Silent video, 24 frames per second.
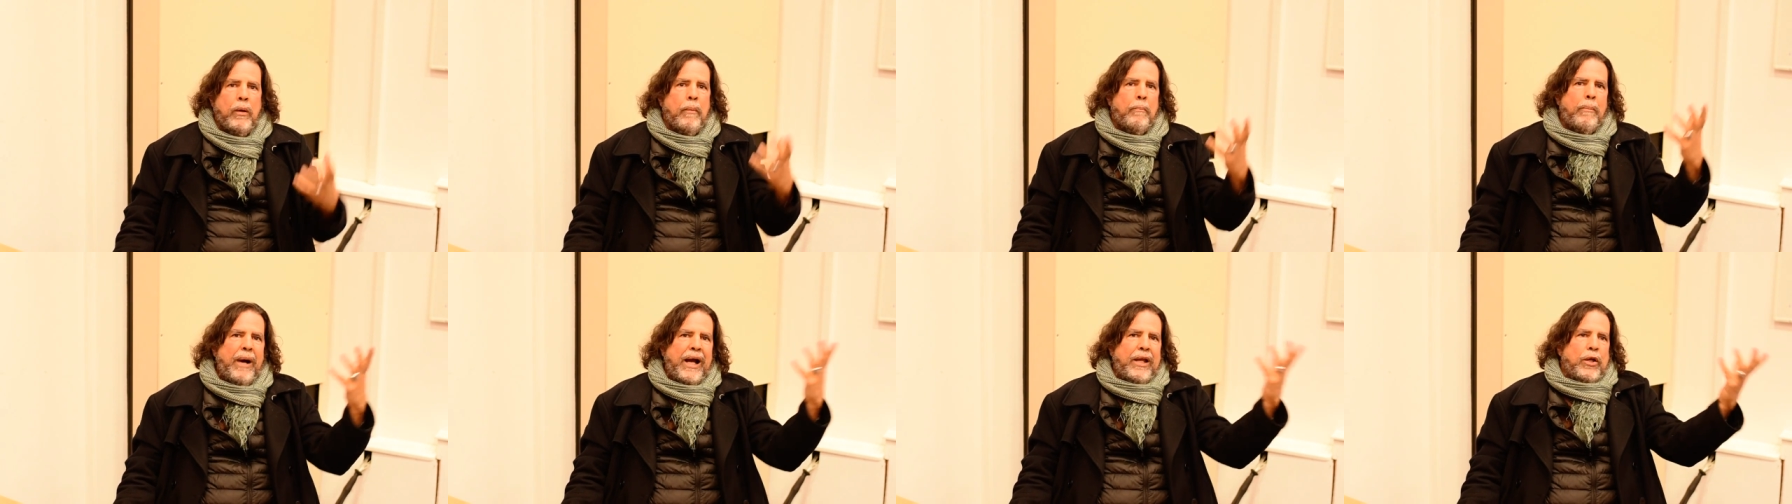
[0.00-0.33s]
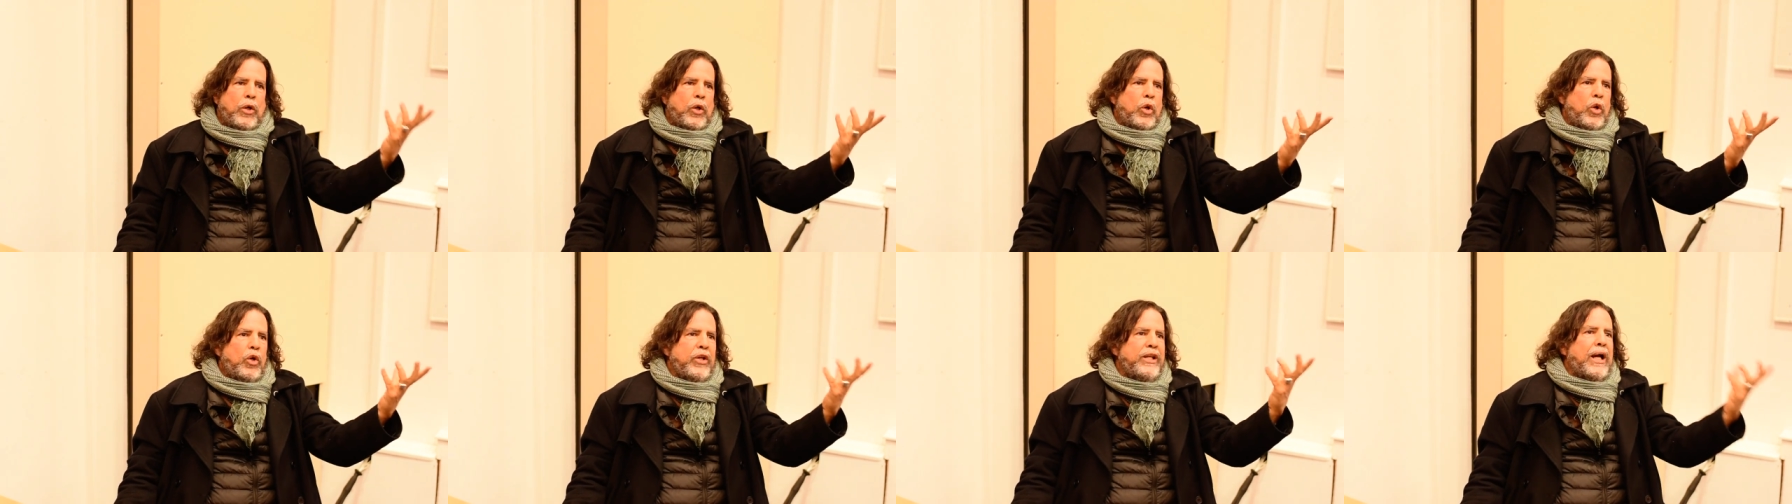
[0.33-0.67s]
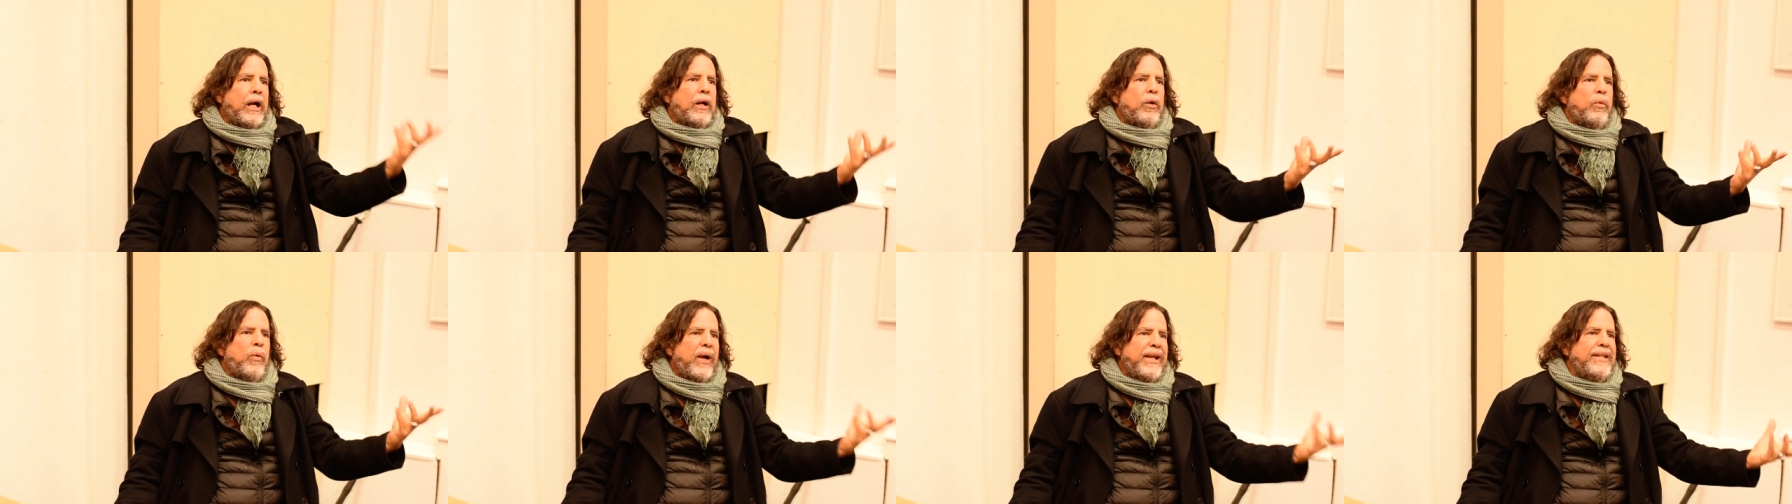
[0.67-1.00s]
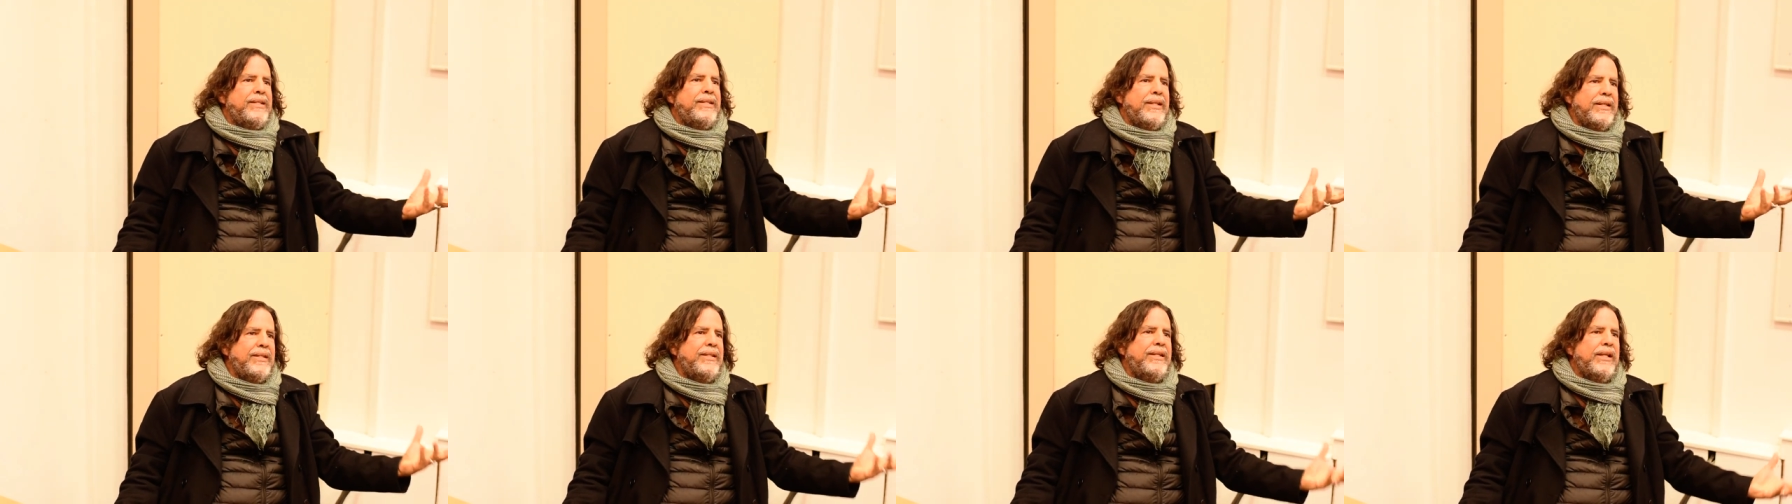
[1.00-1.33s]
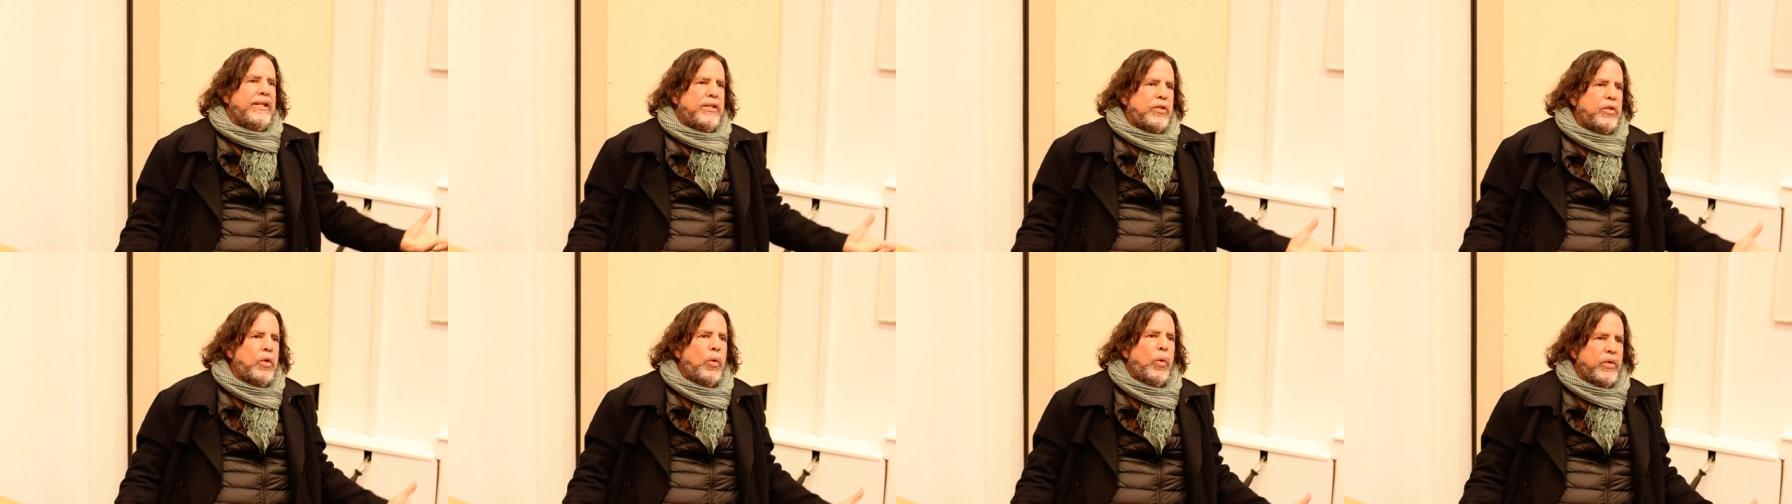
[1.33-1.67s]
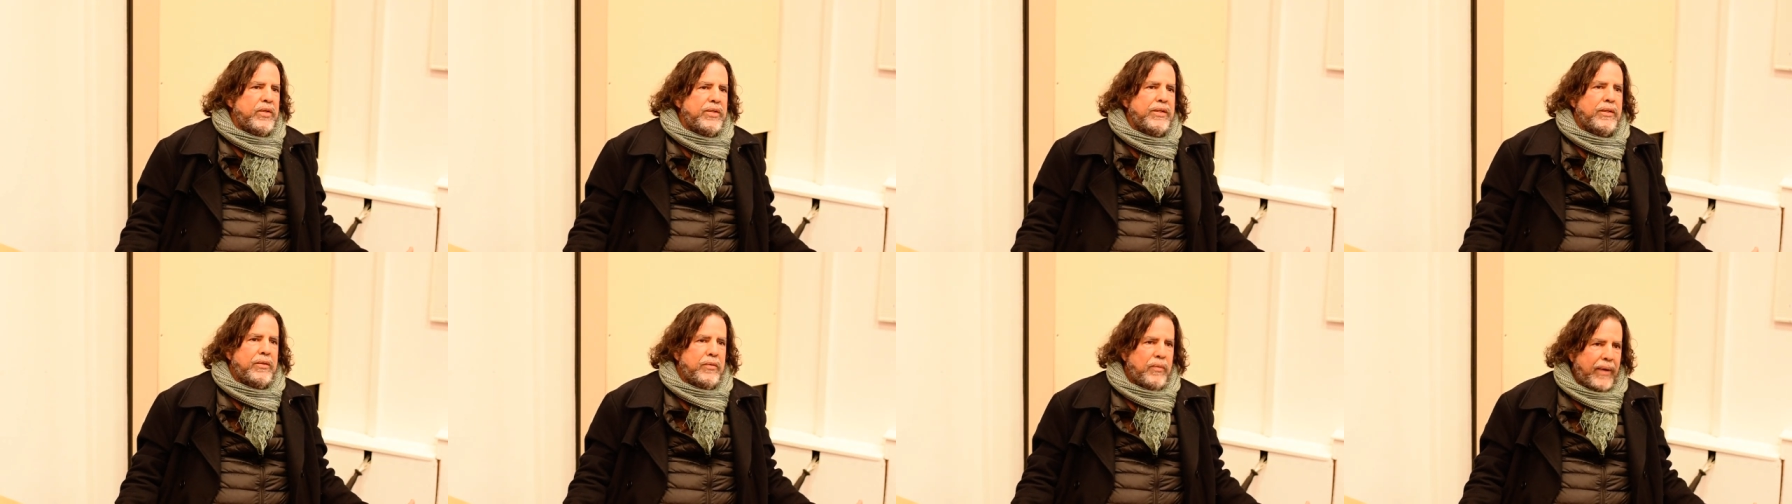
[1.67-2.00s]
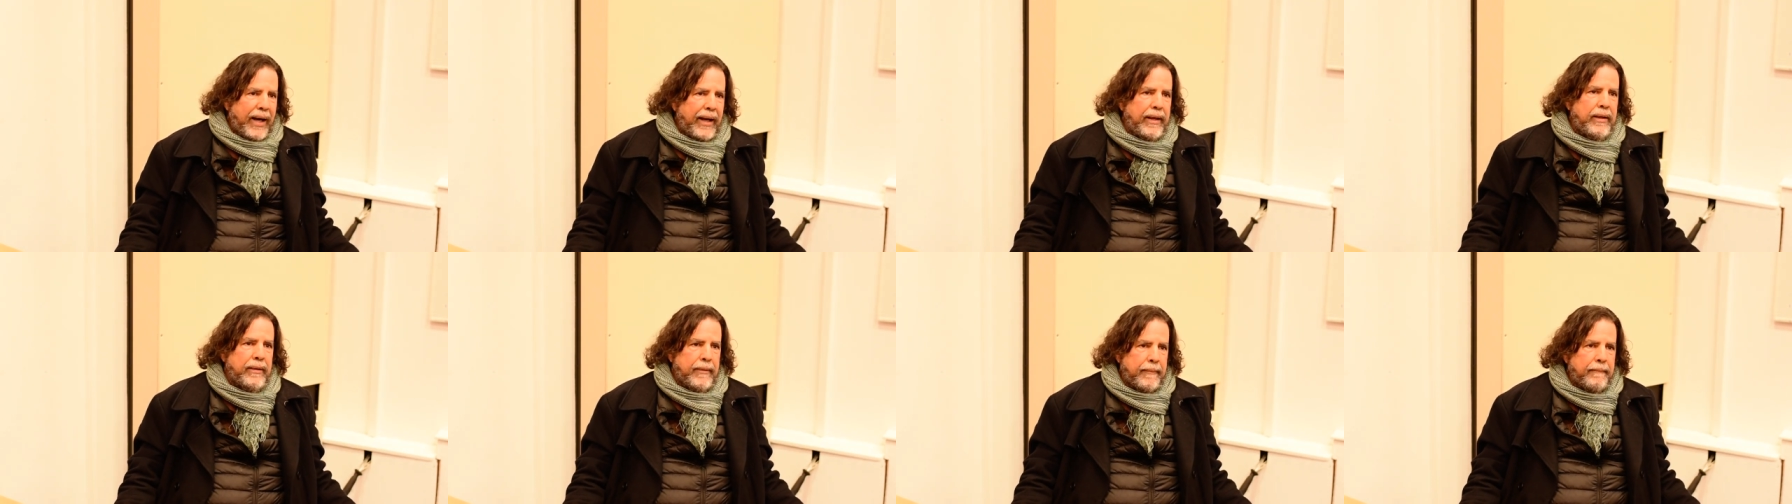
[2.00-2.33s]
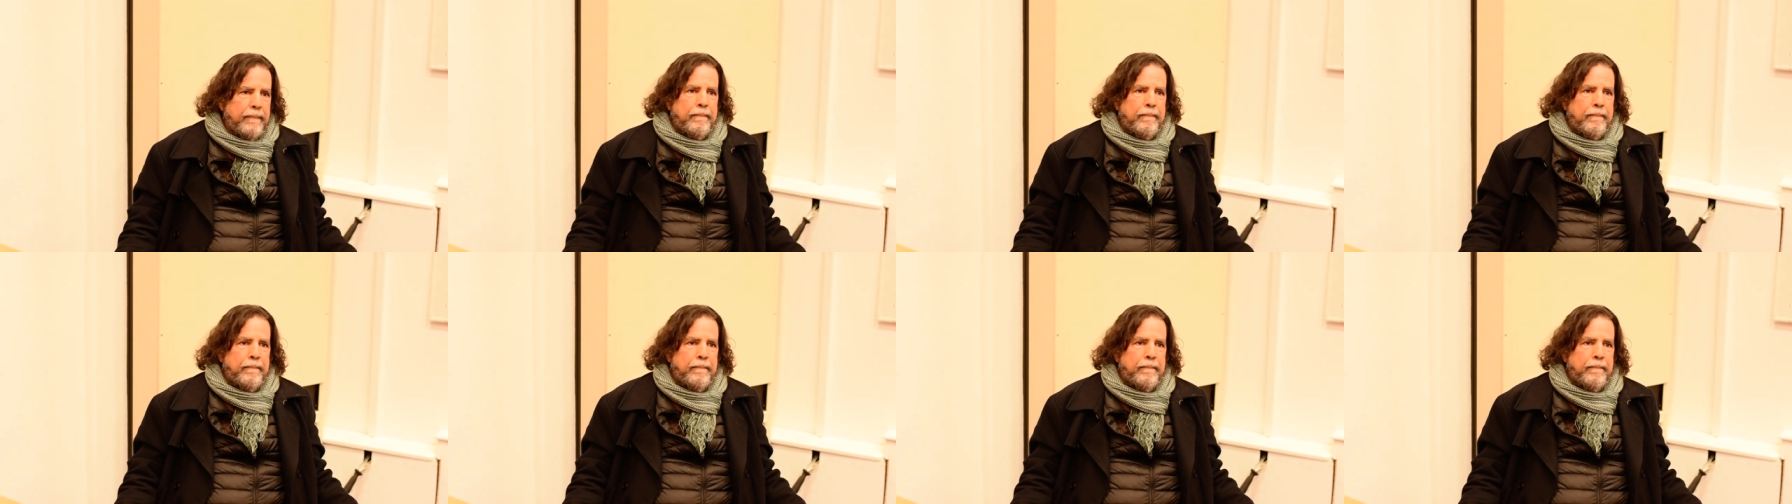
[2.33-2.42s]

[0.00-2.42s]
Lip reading: Biological racist discourses, right?